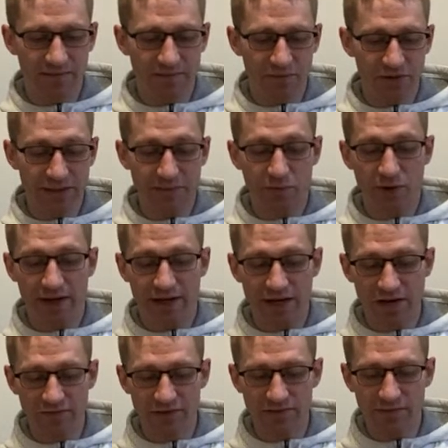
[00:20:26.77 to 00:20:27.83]
which I'm quite
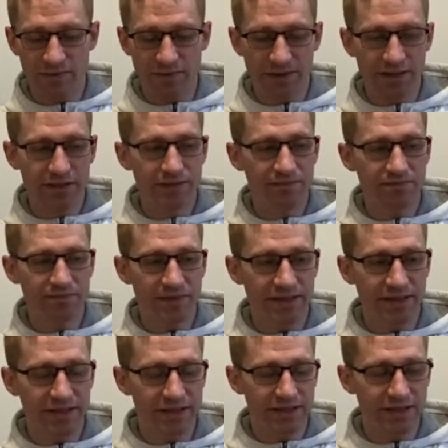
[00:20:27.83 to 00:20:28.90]
comfortable with,
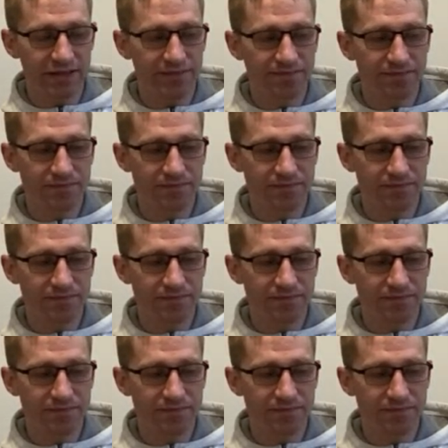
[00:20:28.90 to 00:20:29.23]
because